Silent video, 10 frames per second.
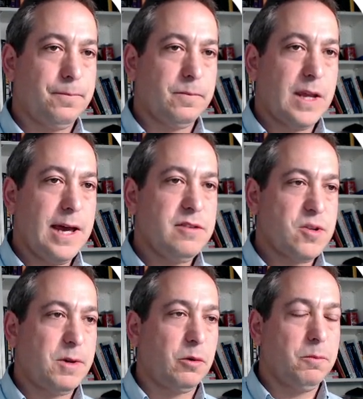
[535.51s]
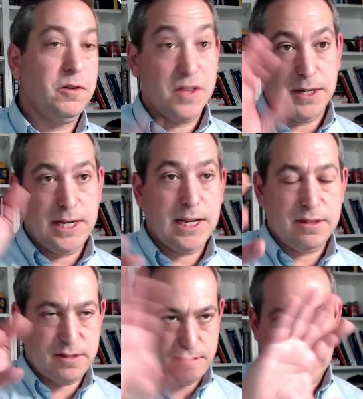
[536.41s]
Okay, so I'm going to remove the
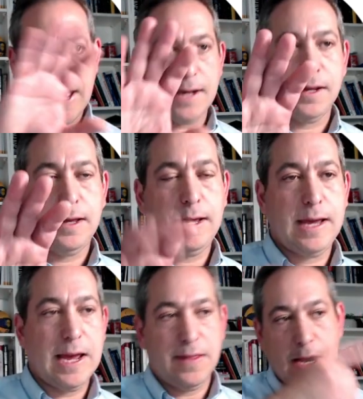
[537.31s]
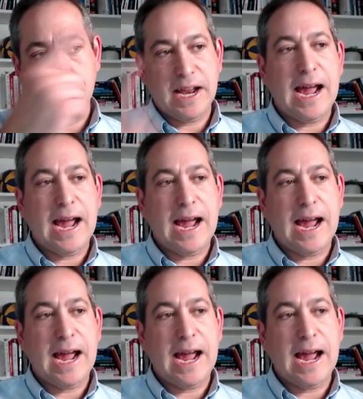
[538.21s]
needs tag, and then I'm going to